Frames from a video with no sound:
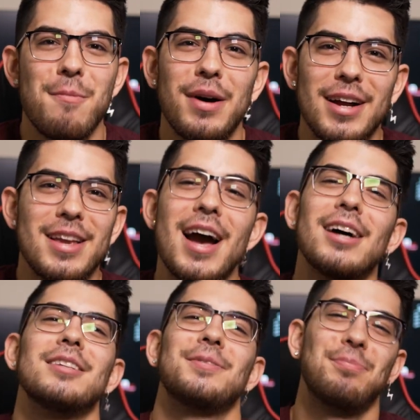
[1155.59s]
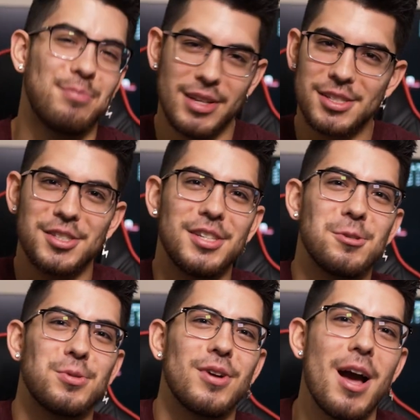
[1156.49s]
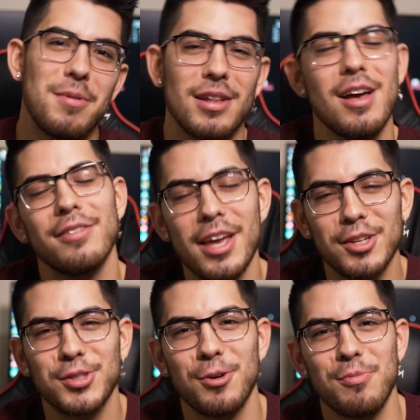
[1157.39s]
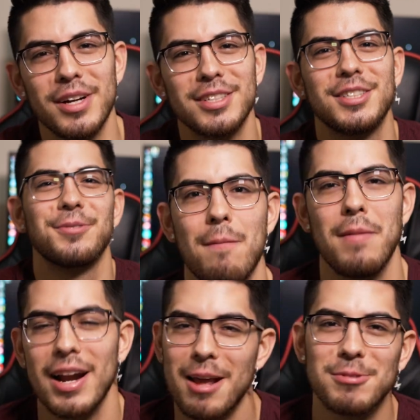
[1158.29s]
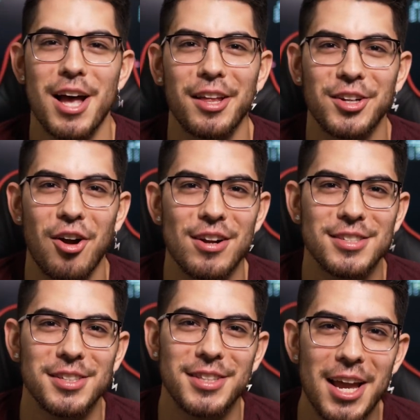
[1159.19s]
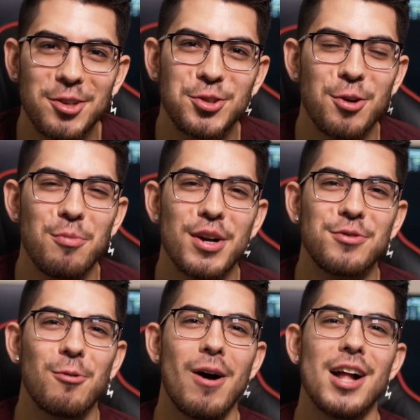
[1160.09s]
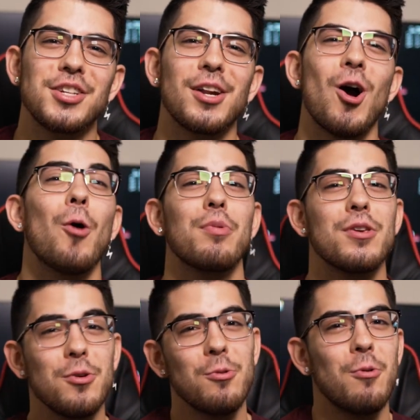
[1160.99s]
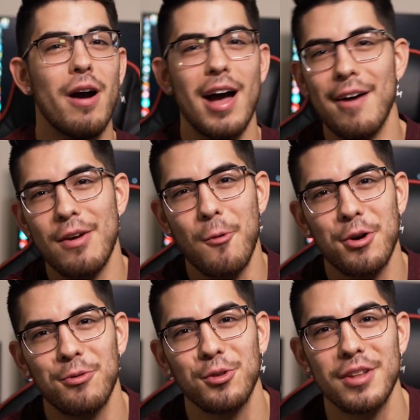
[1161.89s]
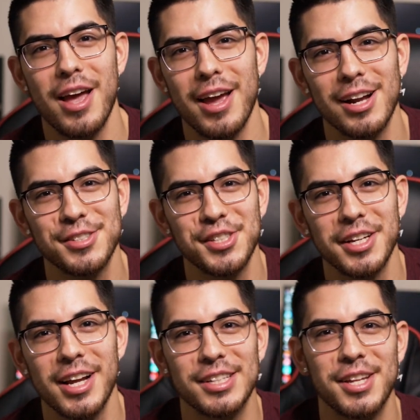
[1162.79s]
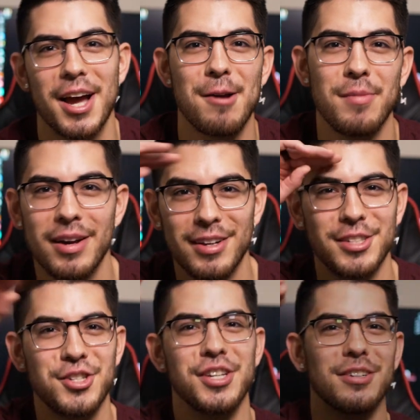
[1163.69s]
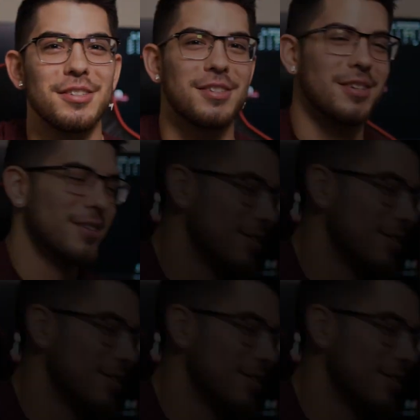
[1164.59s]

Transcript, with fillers: But yeah, please consider subscribing. Thank you so much. My name is Alec Garza. Thank you so much for watching. Hope you have a wonderful day and I'll see you next time. Cheers.